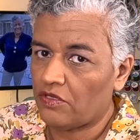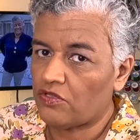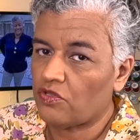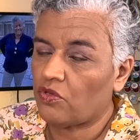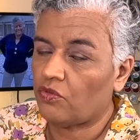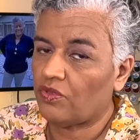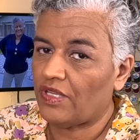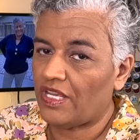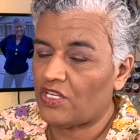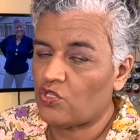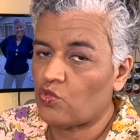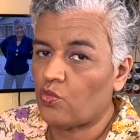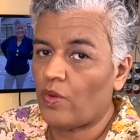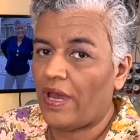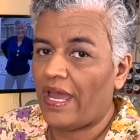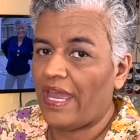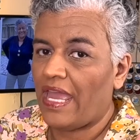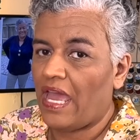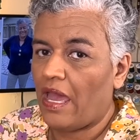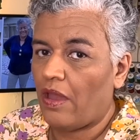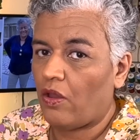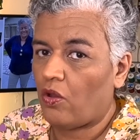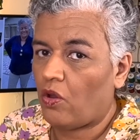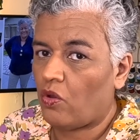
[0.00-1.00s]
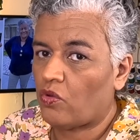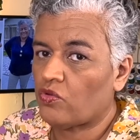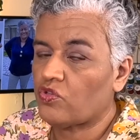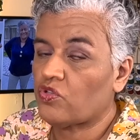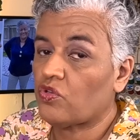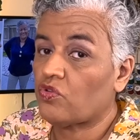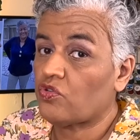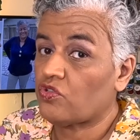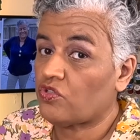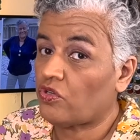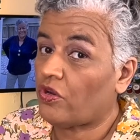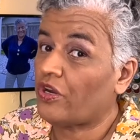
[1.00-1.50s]
So that's why I
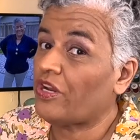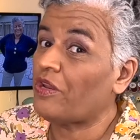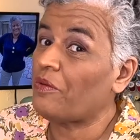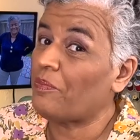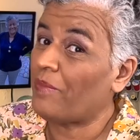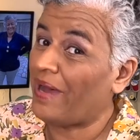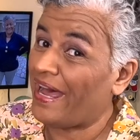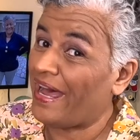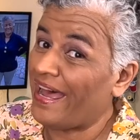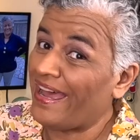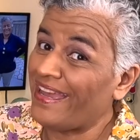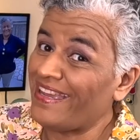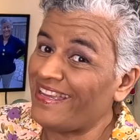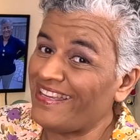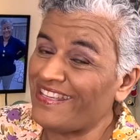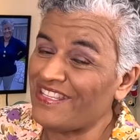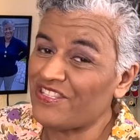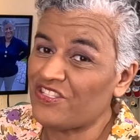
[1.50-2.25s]
also started buying